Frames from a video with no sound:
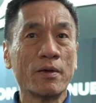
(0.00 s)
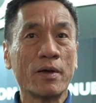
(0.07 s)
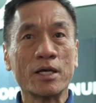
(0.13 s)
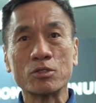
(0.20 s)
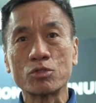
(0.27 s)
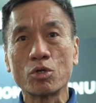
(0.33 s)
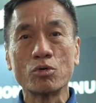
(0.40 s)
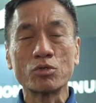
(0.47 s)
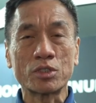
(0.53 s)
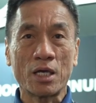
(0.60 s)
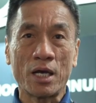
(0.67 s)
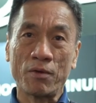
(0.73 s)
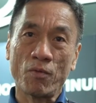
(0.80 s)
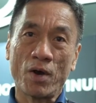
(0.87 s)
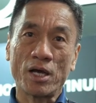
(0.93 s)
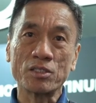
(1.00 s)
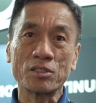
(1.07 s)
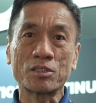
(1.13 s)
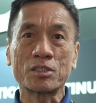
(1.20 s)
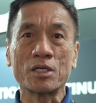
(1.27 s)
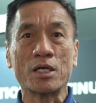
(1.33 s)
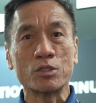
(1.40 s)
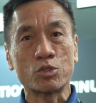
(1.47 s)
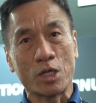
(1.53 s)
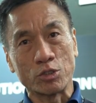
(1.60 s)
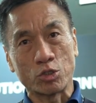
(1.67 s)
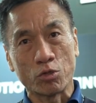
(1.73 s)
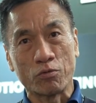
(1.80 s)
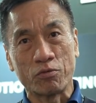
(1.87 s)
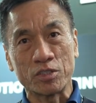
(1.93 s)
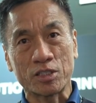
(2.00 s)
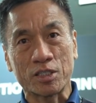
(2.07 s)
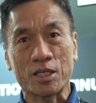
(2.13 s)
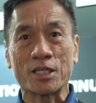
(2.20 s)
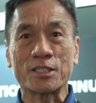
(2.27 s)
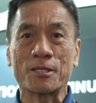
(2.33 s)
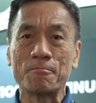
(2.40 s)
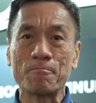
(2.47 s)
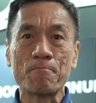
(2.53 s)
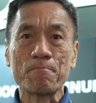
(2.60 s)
and those advanced and sophisticated